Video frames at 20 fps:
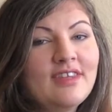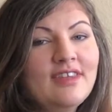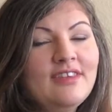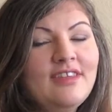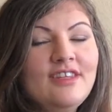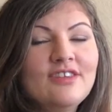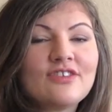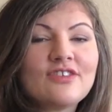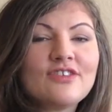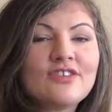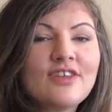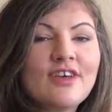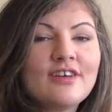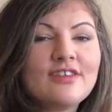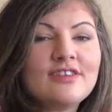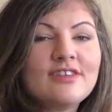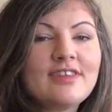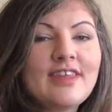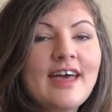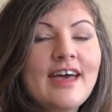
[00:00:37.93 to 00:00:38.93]
These are
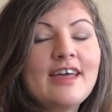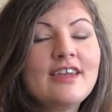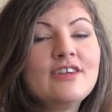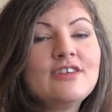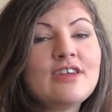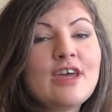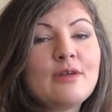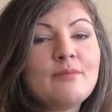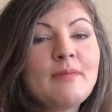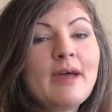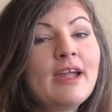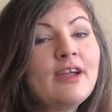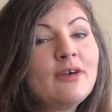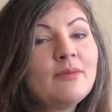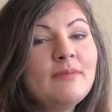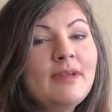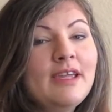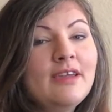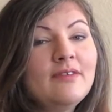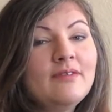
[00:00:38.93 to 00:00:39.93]
songs that Jan
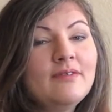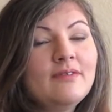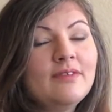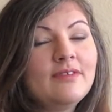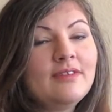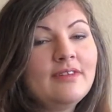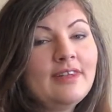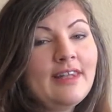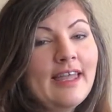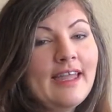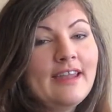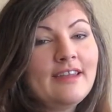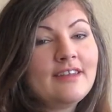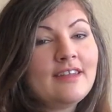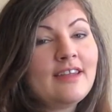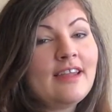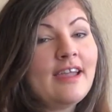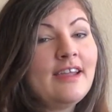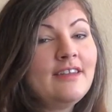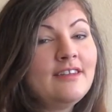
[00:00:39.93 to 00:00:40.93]
Michael may have liked
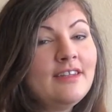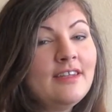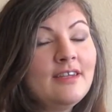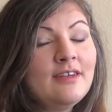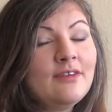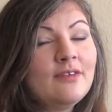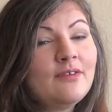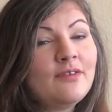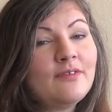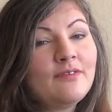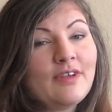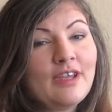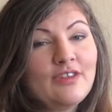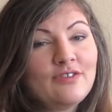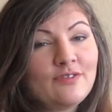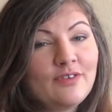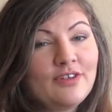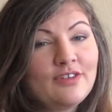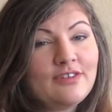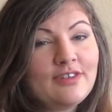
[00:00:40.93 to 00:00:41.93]
and I didn't, or
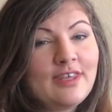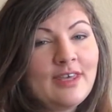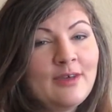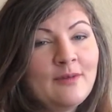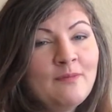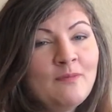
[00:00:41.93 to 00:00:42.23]
vice versa.